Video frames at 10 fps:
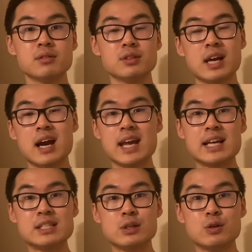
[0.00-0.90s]
you can't
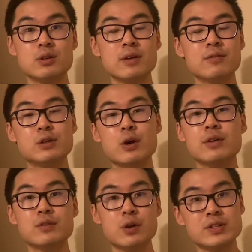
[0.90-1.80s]
execute if you don't even
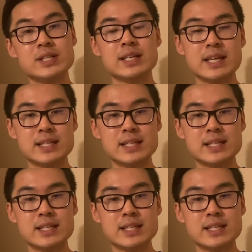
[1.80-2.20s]
know the techniques